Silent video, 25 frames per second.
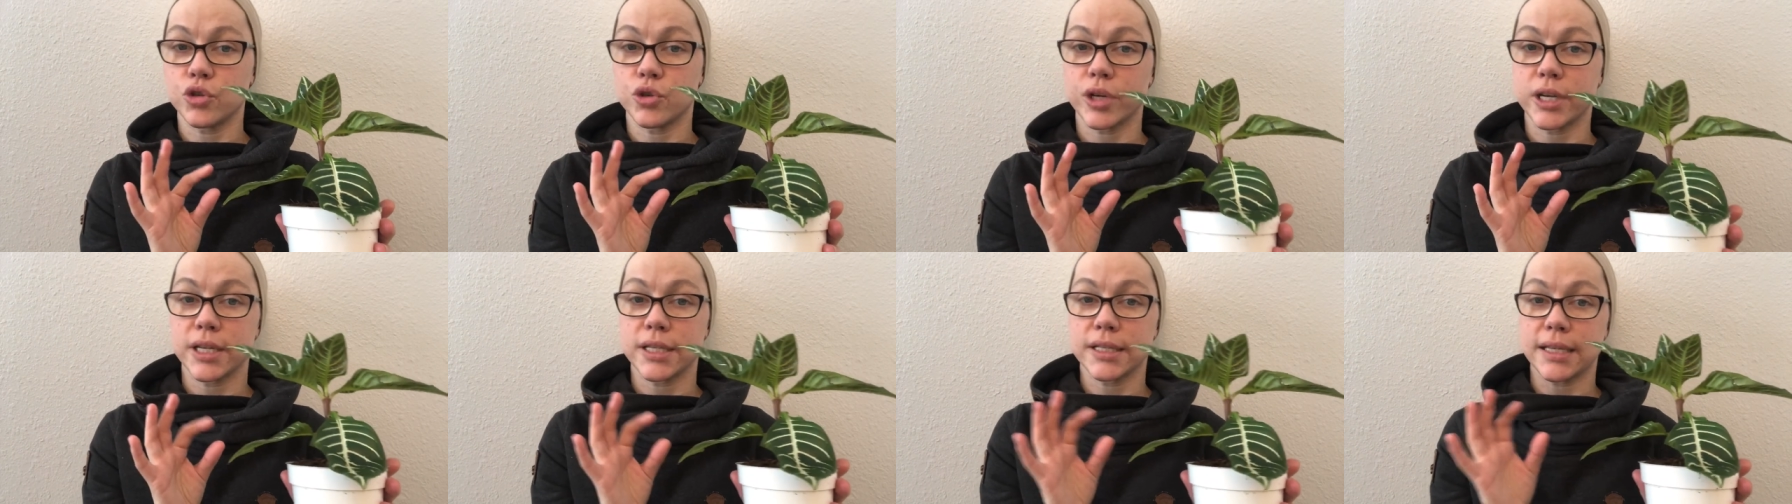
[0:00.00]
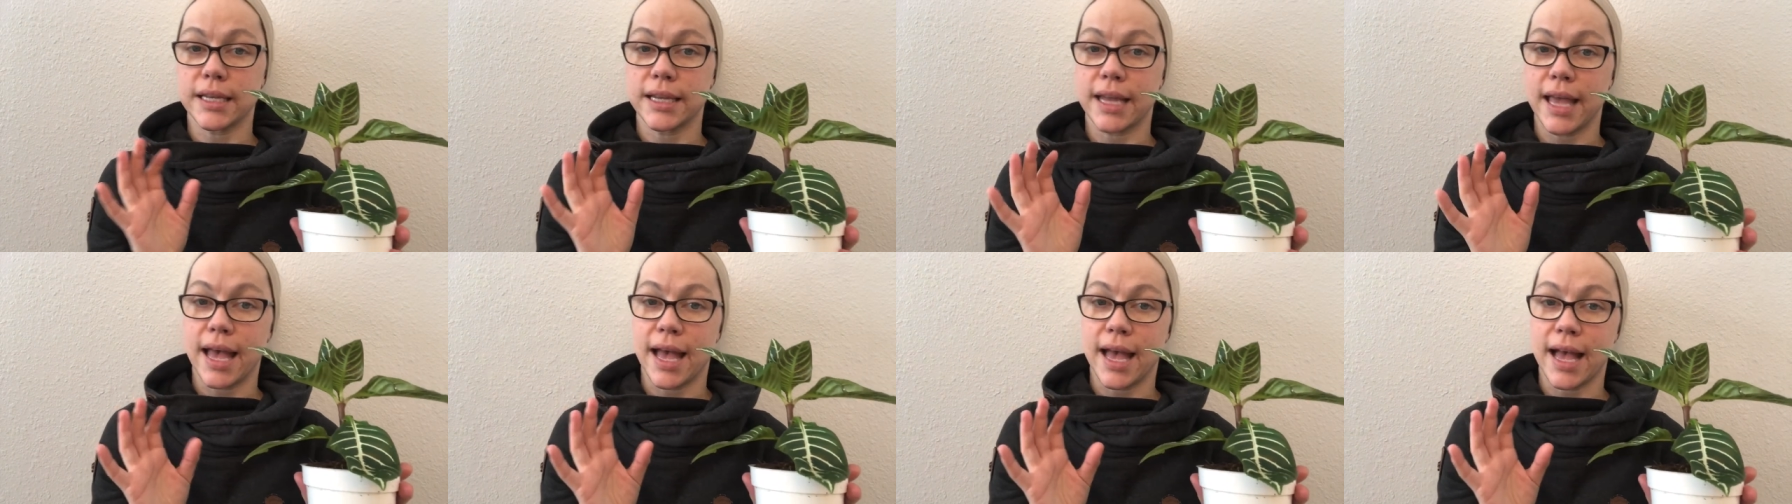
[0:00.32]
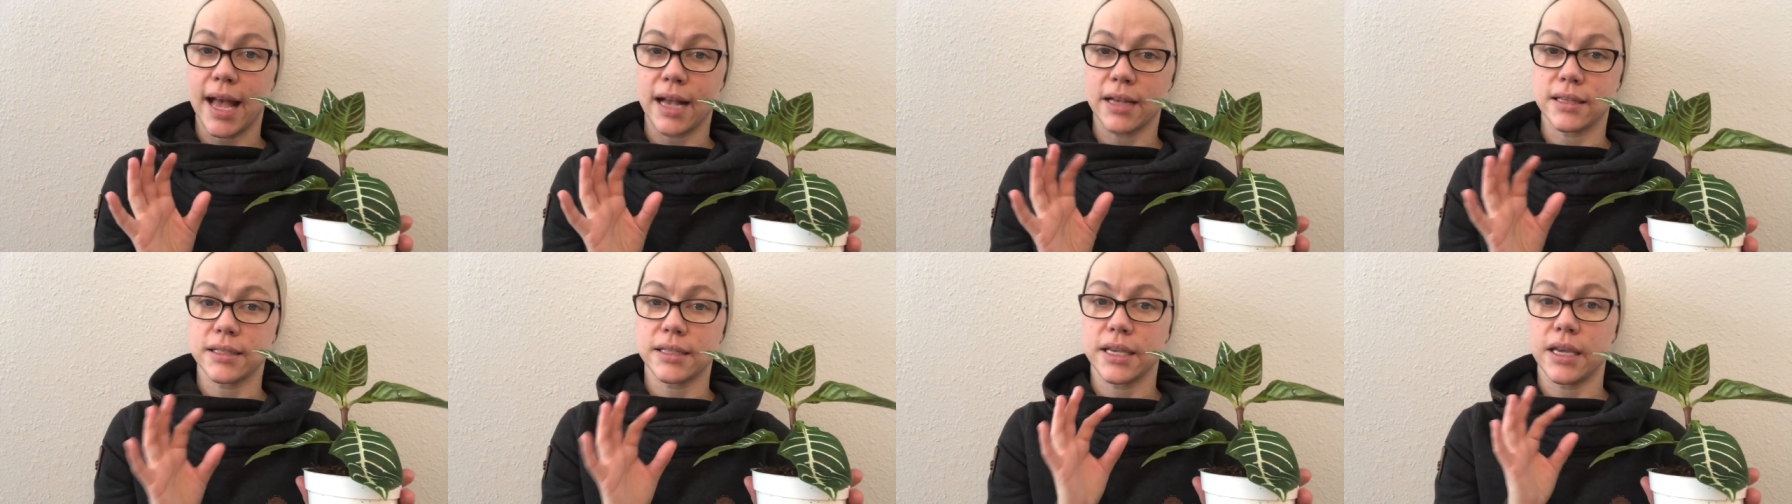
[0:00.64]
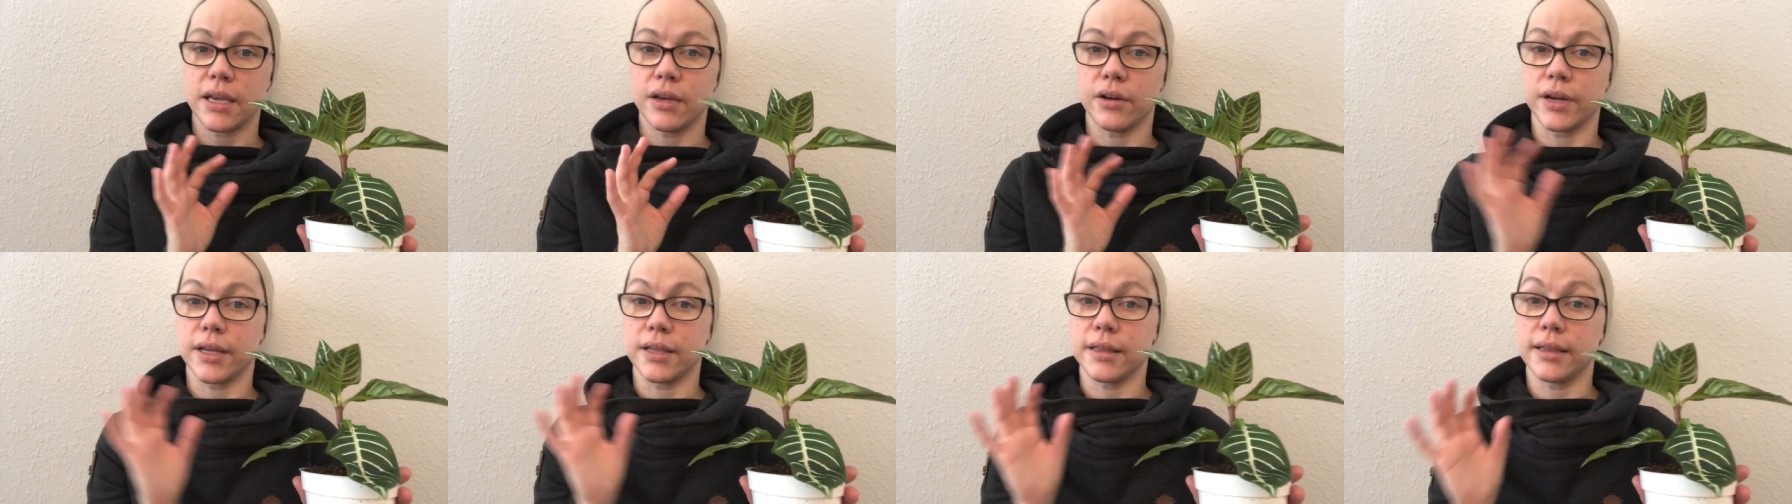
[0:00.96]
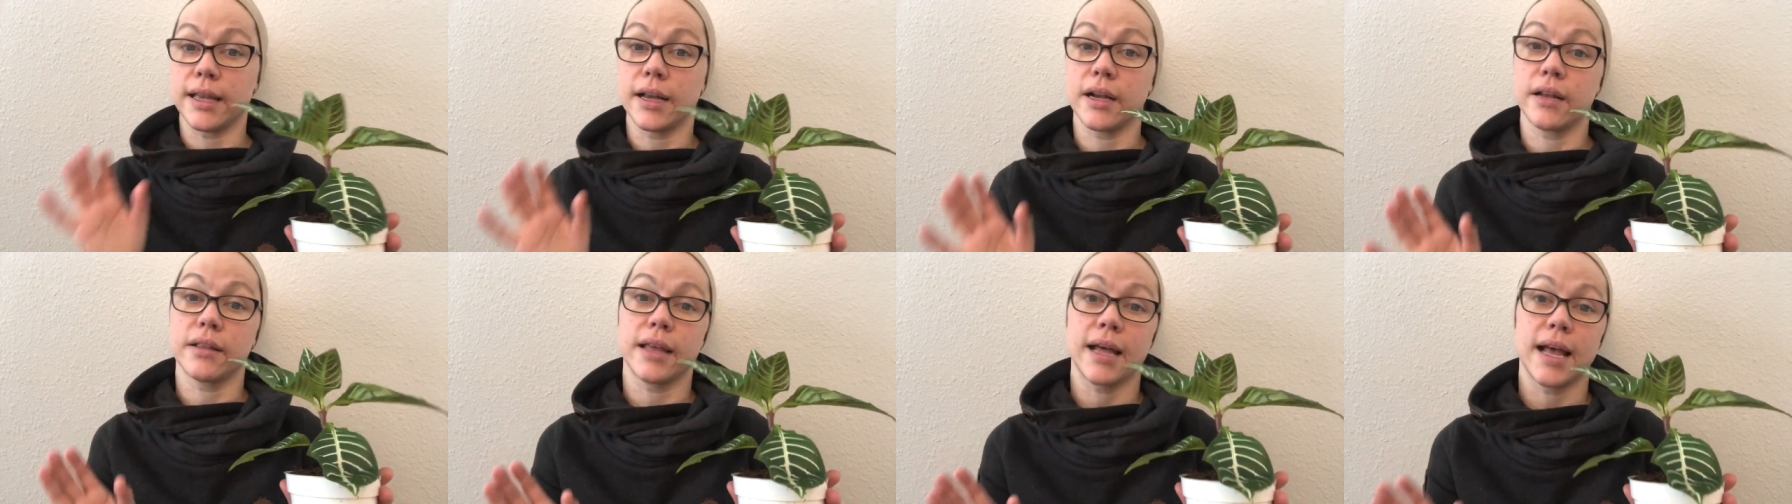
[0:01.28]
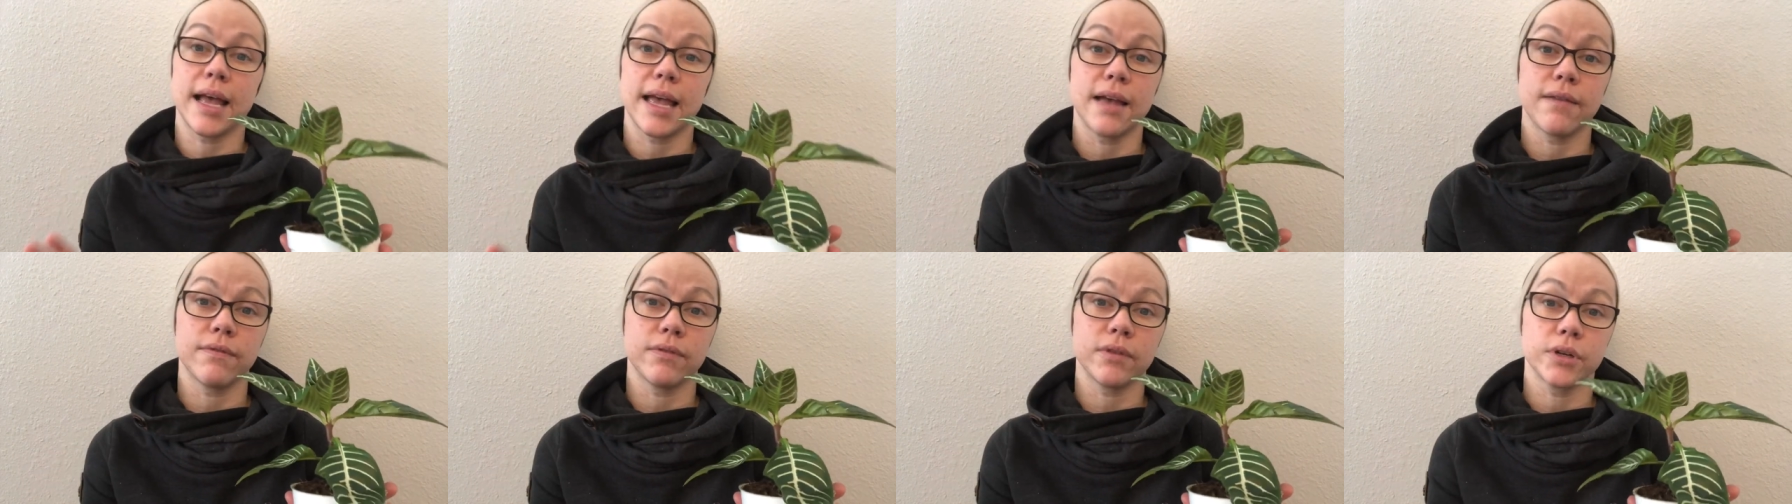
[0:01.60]
tricks and hacks here and there that
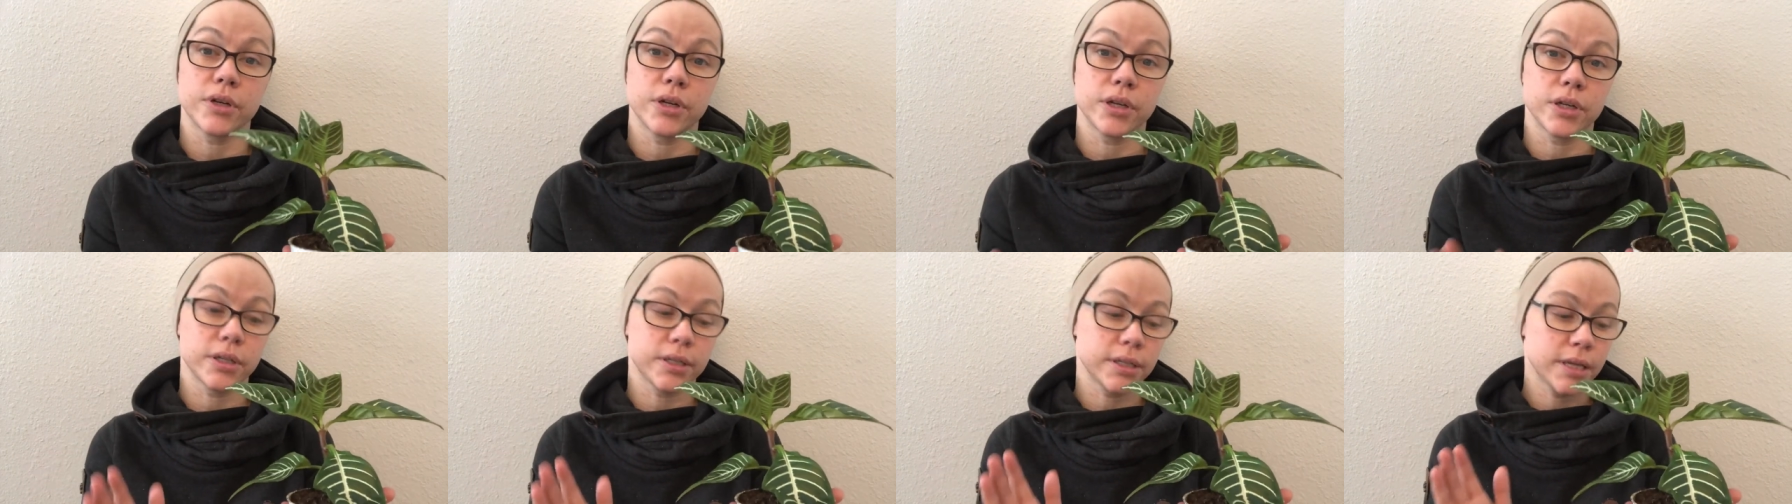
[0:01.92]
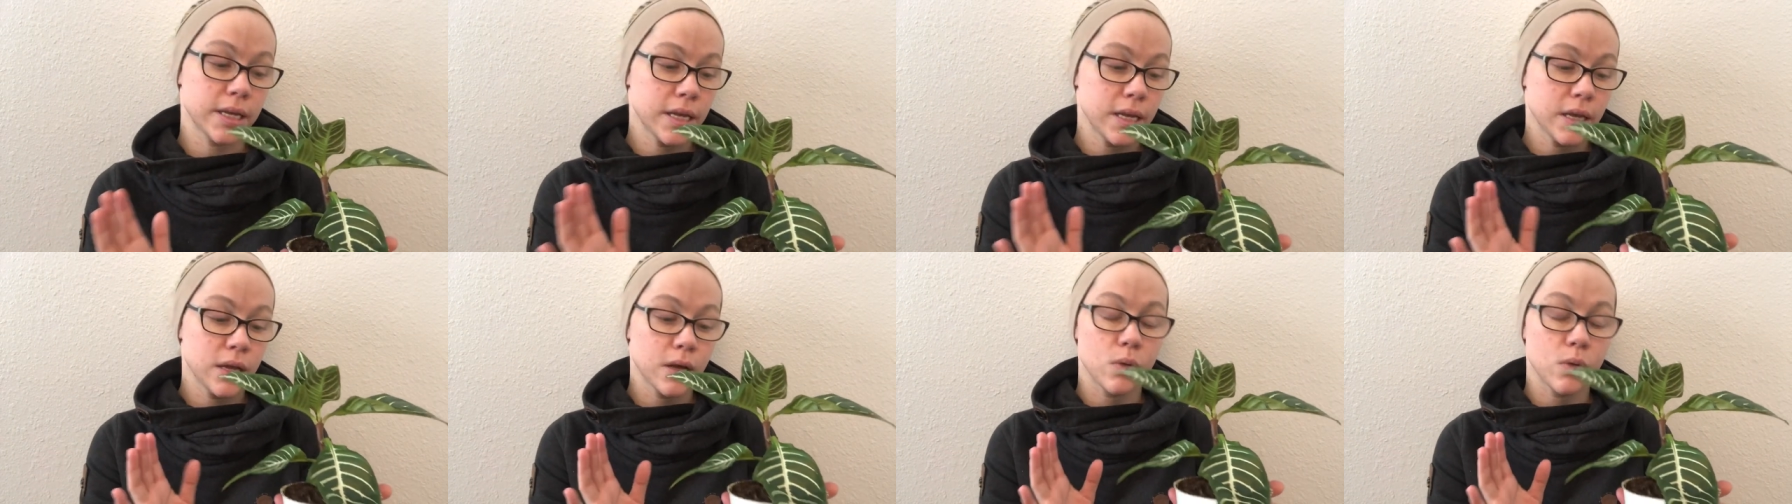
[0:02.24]
I have learned